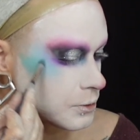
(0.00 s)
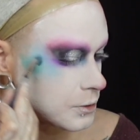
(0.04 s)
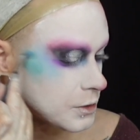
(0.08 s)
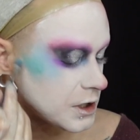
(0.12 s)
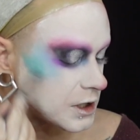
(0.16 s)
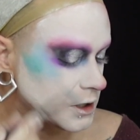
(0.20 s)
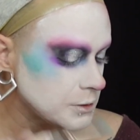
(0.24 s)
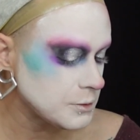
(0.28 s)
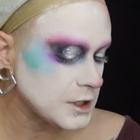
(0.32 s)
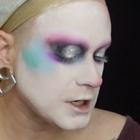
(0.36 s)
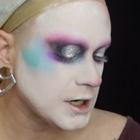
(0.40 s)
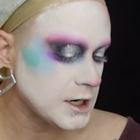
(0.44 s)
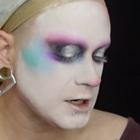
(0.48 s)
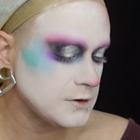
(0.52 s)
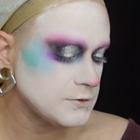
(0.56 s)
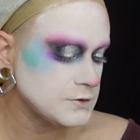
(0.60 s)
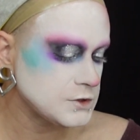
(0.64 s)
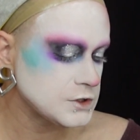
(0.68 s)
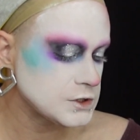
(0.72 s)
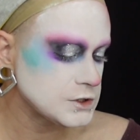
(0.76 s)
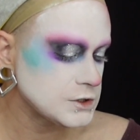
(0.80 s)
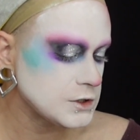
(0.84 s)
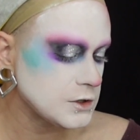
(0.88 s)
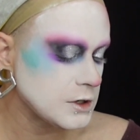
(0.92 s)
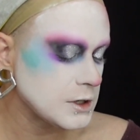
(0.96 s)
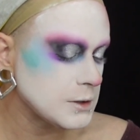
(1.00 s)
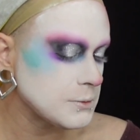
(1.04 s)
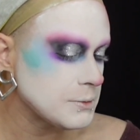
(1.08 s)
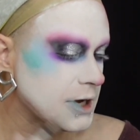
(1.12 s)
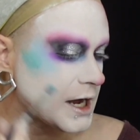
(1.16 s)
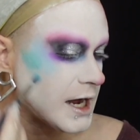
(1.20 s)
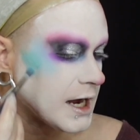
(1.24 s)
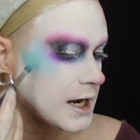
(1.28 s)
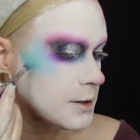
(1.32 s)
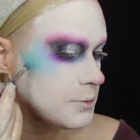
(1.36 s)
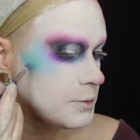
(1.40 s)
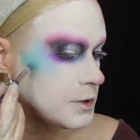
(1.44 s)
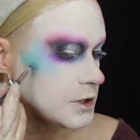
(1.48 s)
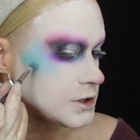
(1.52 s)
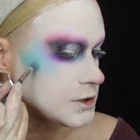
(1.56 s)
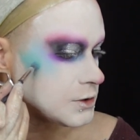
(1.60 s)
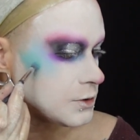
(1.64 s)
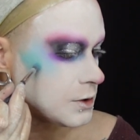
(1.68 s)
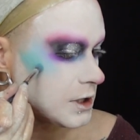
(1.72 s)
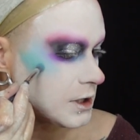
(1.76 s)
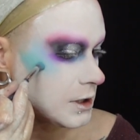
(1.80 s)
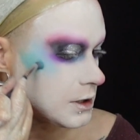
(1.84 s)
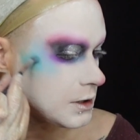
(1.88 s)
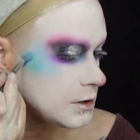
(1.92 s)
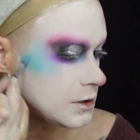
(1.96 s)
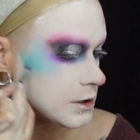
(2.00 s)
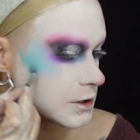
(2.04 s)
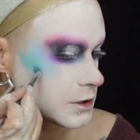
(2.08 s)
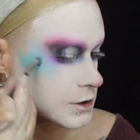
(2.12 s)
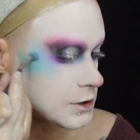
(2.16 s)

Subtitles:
And I'm kind of just going back between the